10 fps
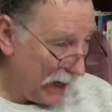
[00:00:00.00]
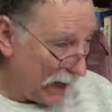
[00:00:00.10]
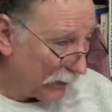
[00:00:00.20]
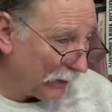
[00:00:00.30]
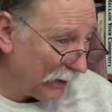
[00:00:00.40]

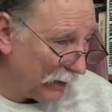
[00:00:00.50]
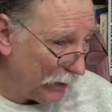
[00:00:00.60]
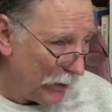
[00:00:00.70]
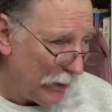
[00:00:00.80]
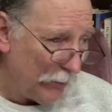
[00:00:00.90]
Headley,
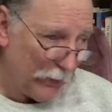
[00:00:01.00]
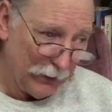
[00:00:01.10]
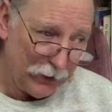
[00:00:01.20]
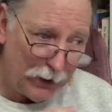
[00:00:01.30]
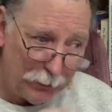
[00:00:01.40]

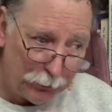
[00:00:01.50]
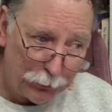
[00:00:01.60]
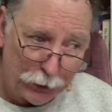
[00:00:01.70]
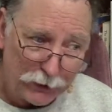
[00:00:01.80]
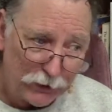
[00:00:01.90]
as he
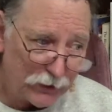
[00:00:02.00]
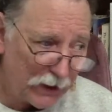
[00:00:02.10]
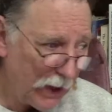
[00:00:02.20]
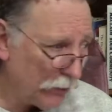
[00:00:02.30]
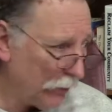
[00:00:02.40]
put this
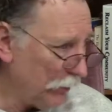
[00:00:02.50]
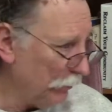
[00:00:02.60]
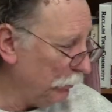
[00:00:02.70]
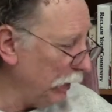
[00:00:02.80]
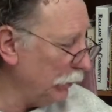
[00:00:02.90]
together and
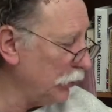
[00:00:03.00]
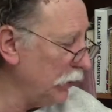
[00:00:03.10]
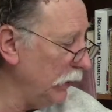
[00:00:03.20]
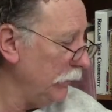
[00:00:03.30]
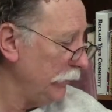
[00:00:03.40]
published
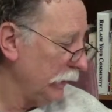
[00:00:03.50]
it